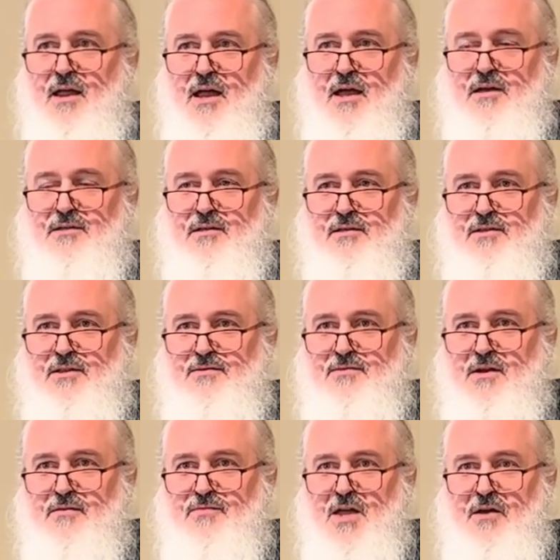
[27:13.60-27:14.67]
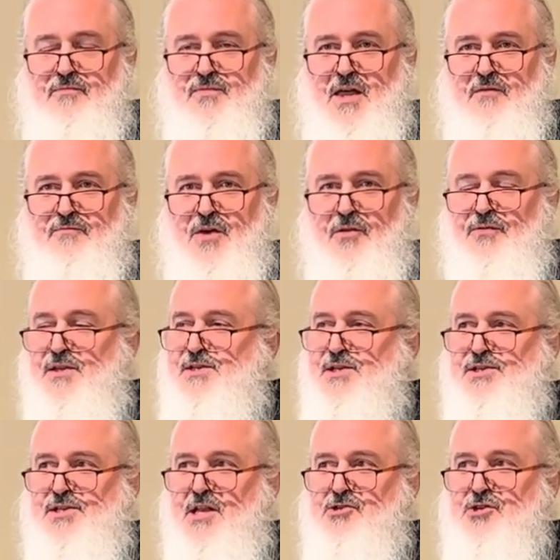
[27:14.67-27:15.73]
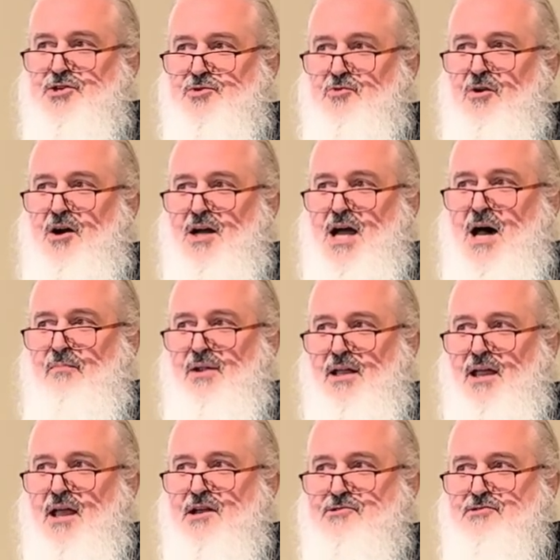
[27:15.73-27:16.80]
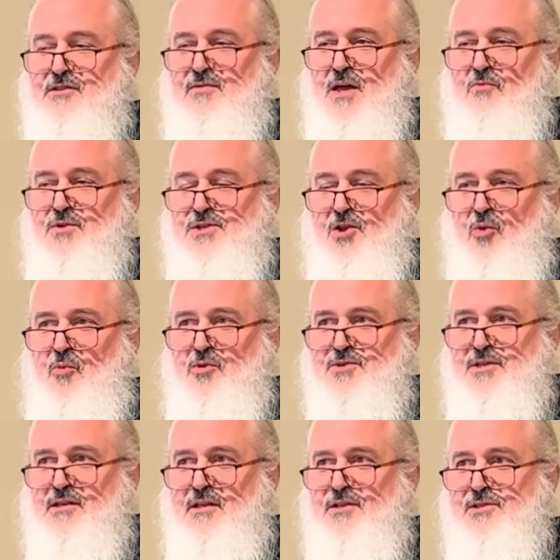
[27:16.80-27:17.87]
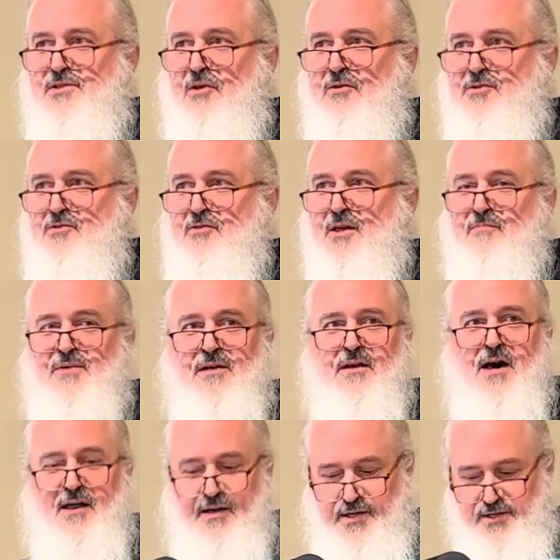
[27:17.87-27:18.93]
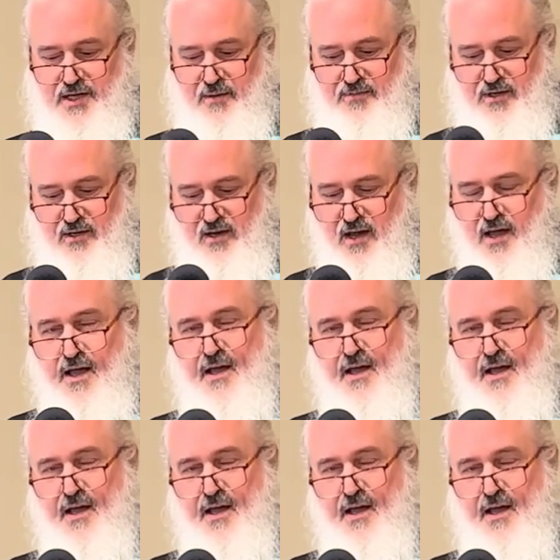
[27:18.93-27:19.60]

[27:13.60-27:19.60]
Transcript: And they, they felt this is such a strong obligation that was almost an insult to them to not accept it.